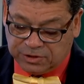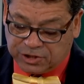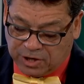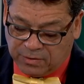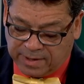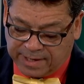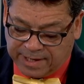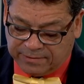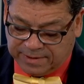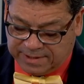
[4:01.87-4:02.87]
Joe
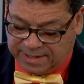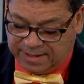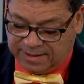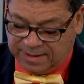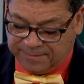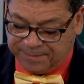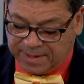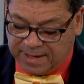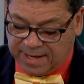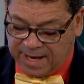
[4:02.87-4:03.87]
Dean. Yes.